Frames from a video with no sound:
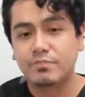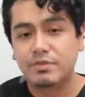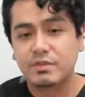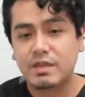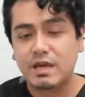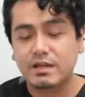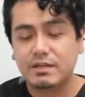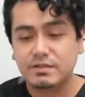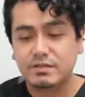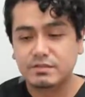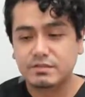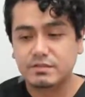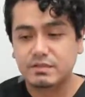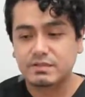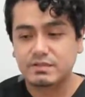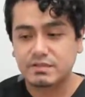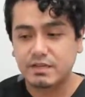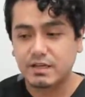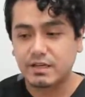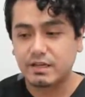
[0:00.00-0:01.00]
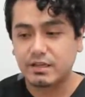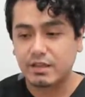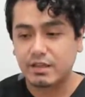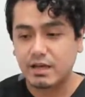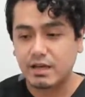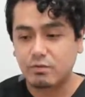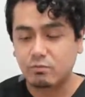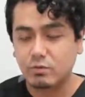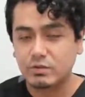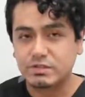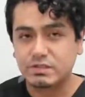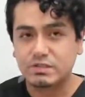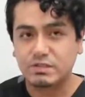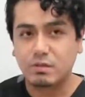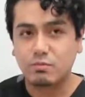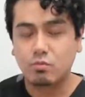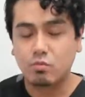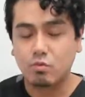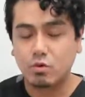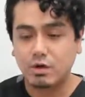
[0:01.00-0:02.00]
That is to say that when
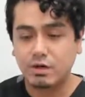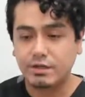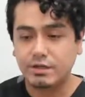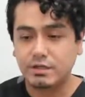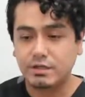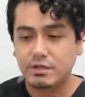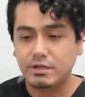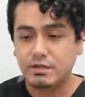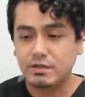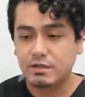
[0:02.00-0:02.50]
someone,